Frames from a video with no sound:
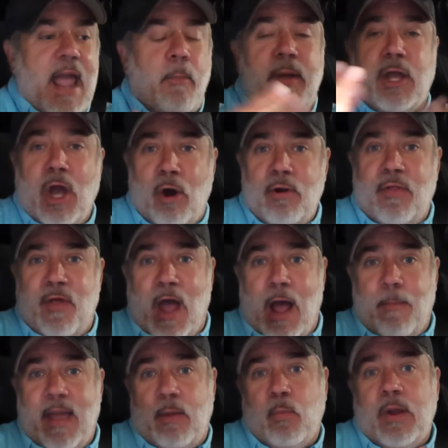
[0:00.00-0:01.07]
And we go to
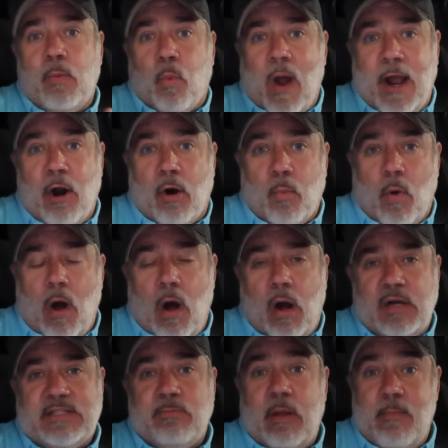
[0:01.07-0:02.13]
them and we right our
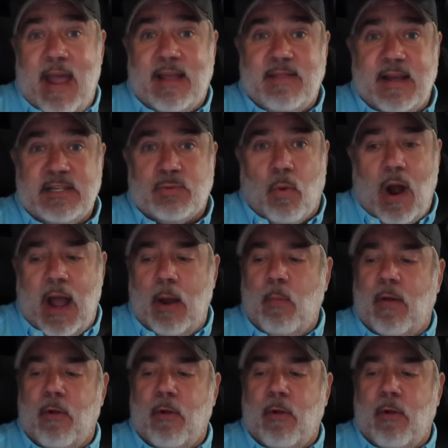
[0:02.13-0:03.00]
wrongs and we make things right,